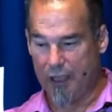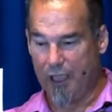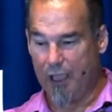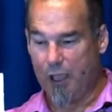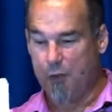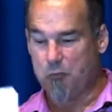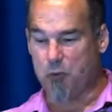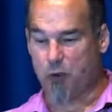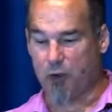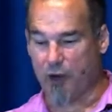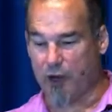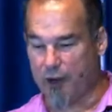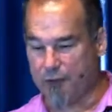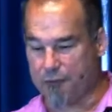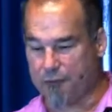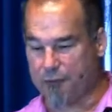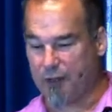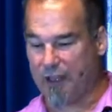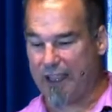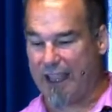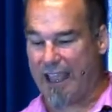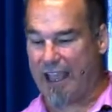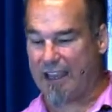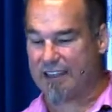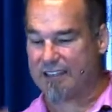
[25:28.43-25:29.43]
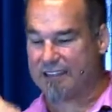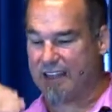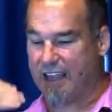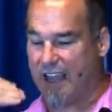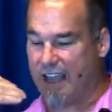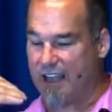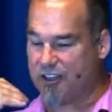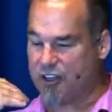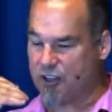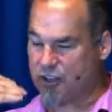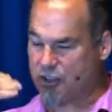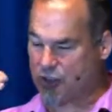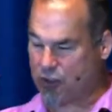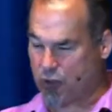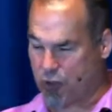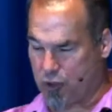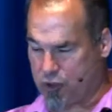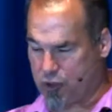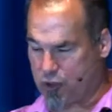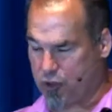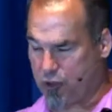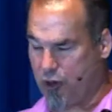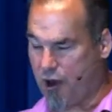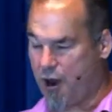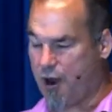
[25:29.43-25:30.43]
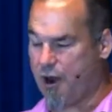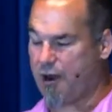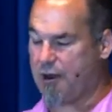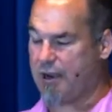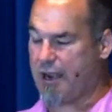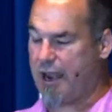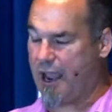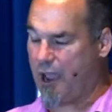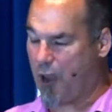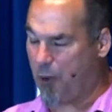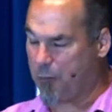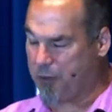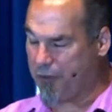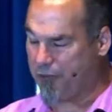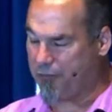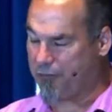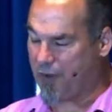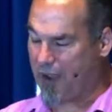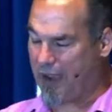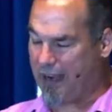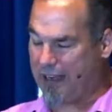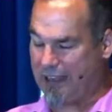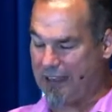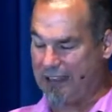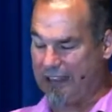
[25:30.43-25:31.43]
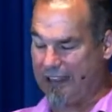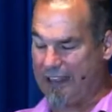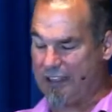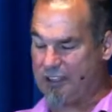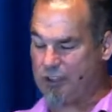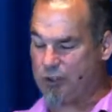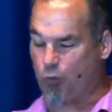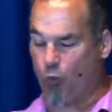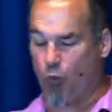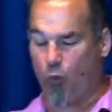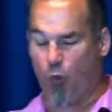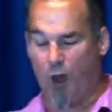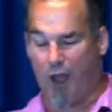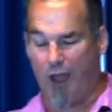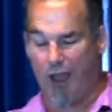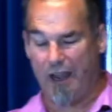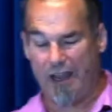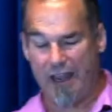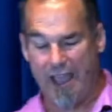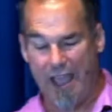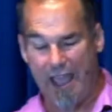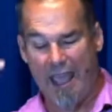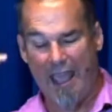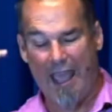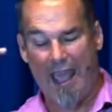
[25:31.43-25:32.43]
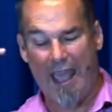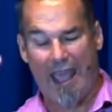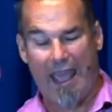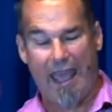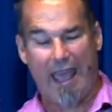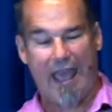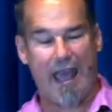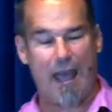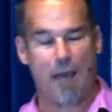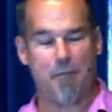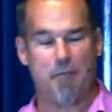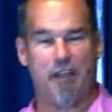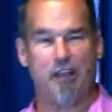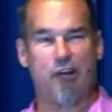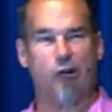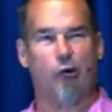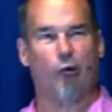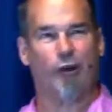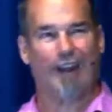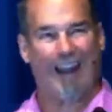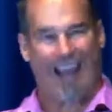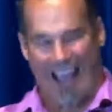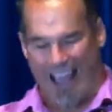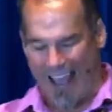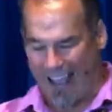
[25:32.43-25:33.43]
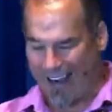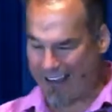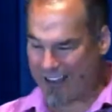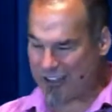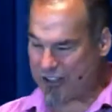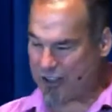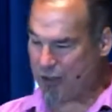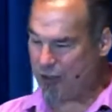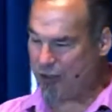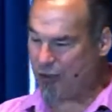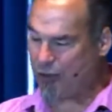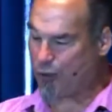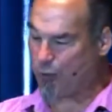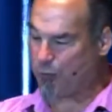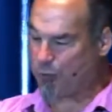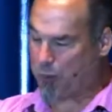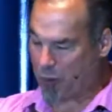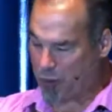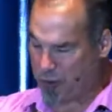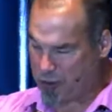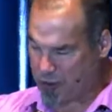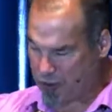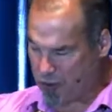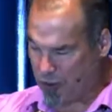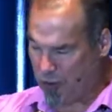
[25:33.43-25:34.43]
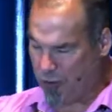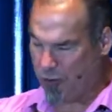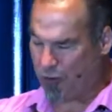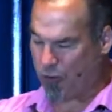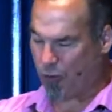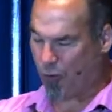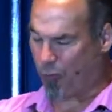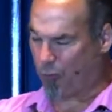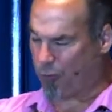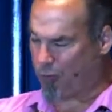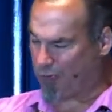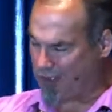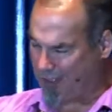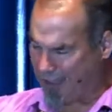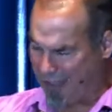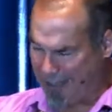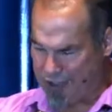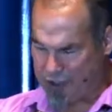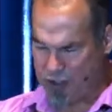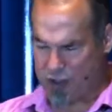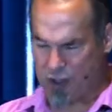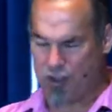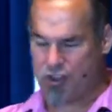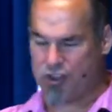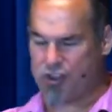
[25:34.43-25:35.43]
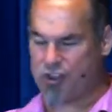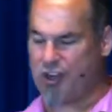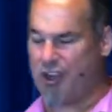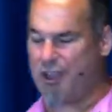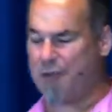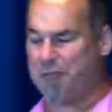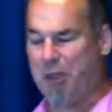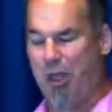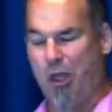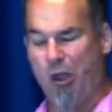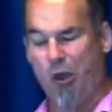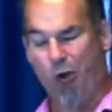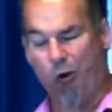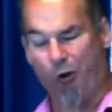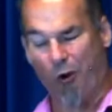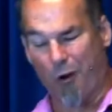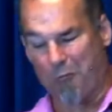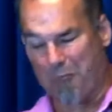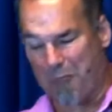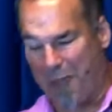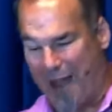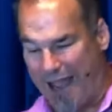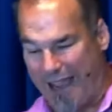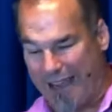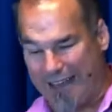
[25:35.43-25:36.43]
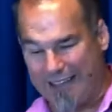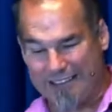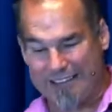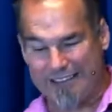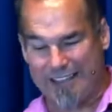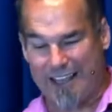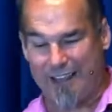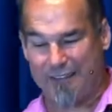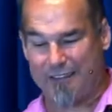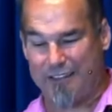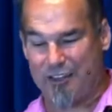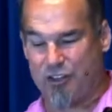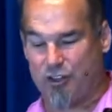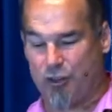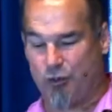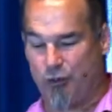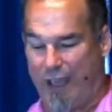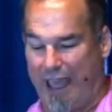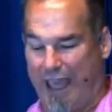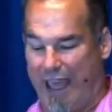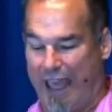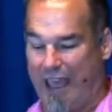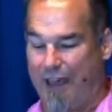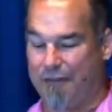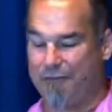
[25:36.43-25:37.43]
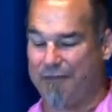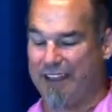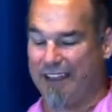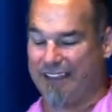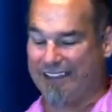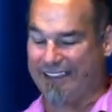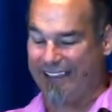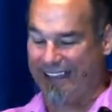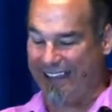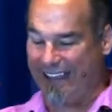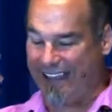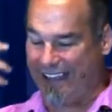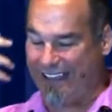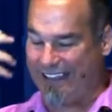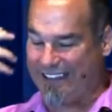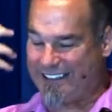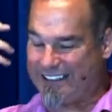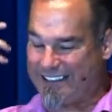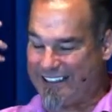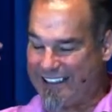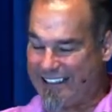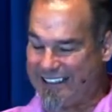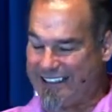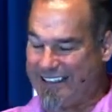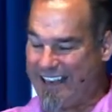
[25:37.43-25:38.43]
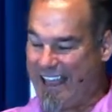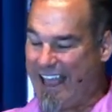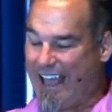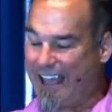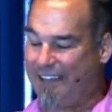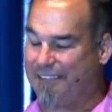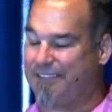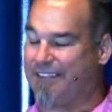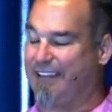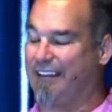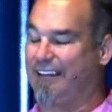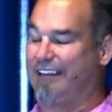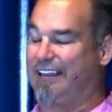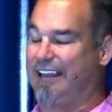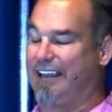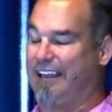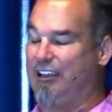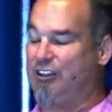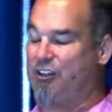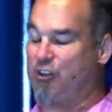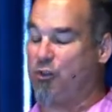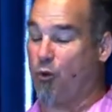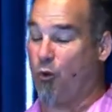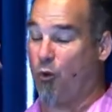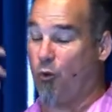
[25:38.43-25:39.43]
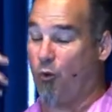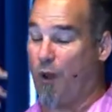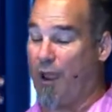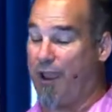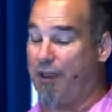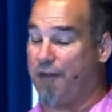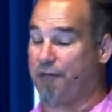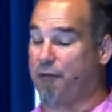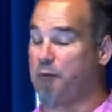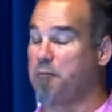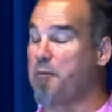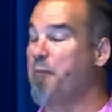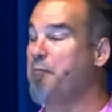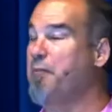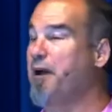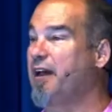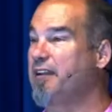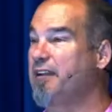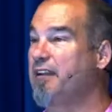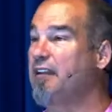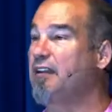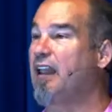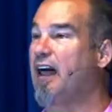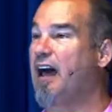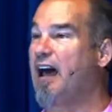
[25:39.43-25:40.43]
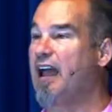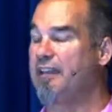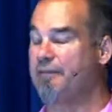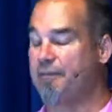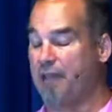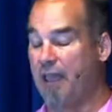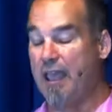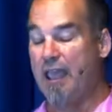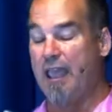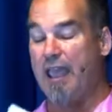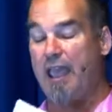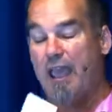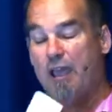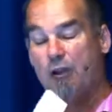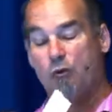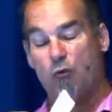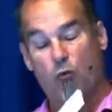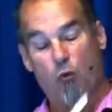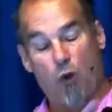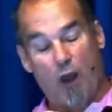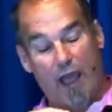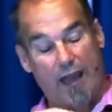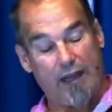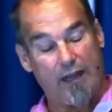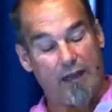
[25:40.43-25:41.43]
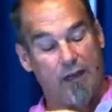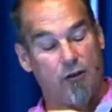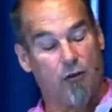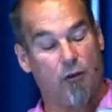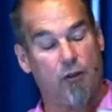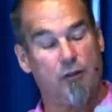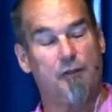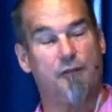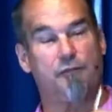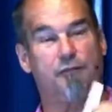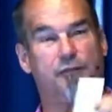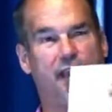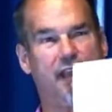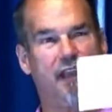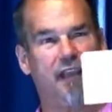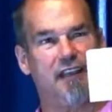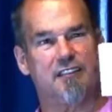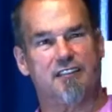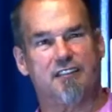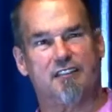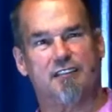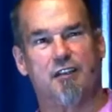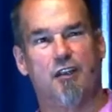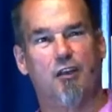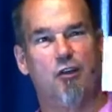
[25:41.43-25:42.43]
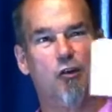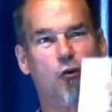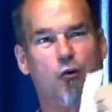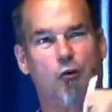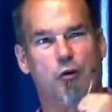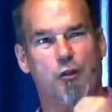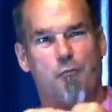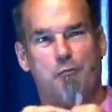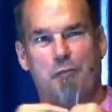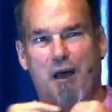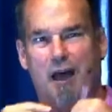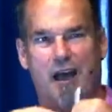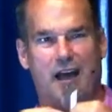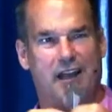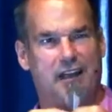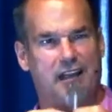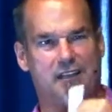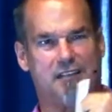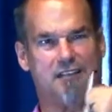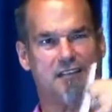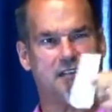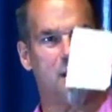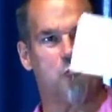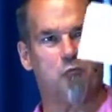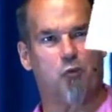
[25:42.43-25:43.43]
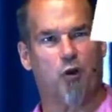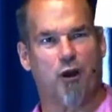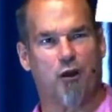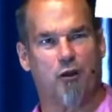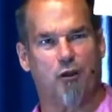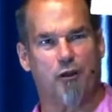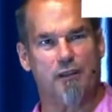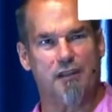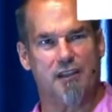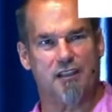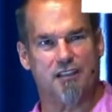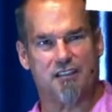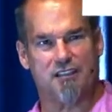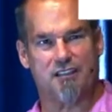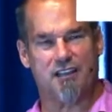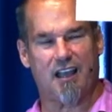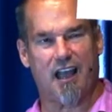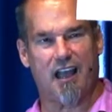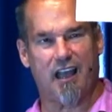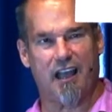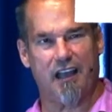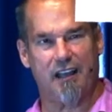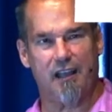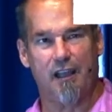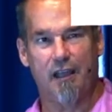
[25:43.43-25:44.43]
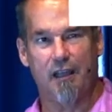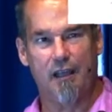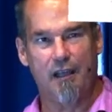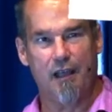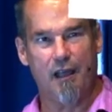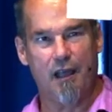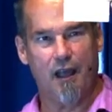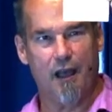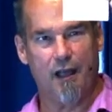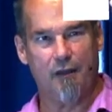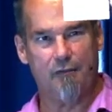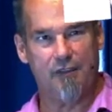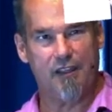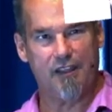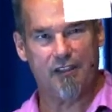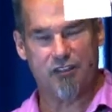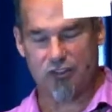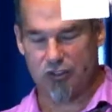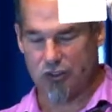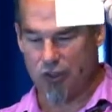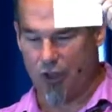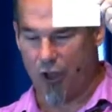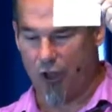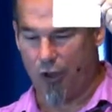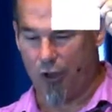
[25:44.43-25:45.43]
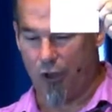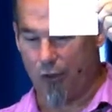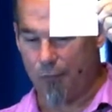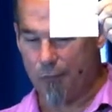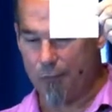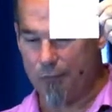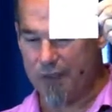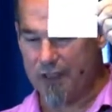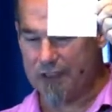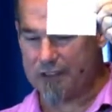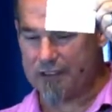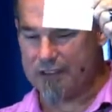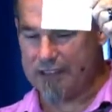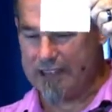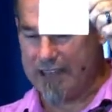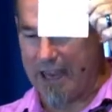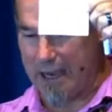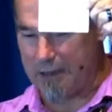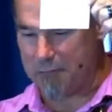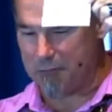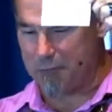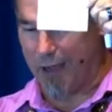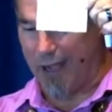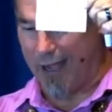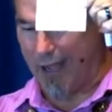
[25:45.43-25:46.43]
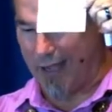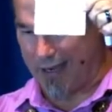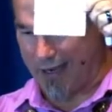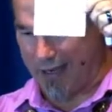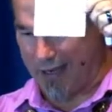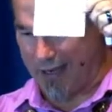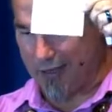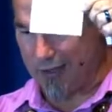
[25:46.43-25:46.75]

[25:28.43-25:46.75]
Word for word: Prayerfully ask God to search your heart and help you find at least one habit or attitude or pursuit or relationship or mindset that you have that leads to death, that leads you away from abundant life, and write it on the face or the body somewhere on this side of this doll, this dead body